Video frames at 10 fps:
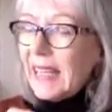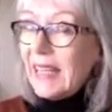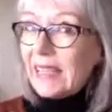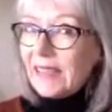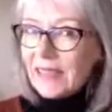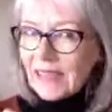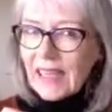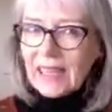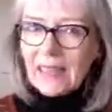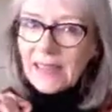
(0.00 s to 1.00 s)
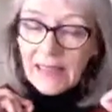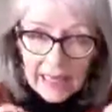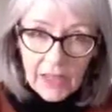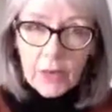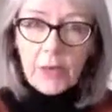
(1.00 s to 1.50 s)
eaters get
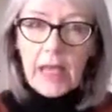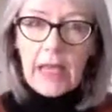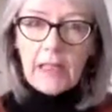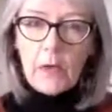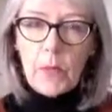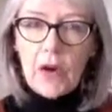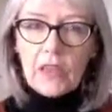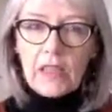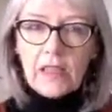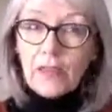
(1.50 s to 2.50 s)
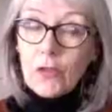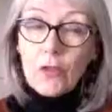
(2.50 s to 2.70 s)
secondary antibiotics